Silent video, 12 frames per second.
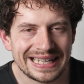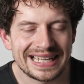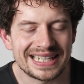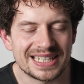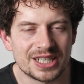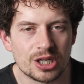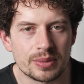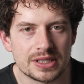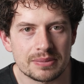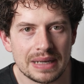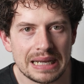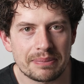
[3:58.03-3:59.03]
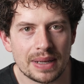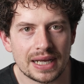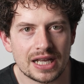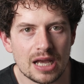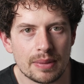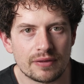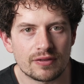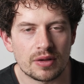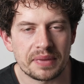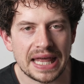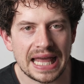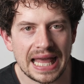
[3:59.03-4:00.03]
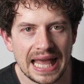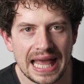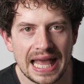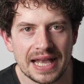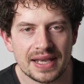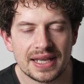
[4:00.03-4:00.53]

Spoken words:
an enormous amount of backcombing from their hair.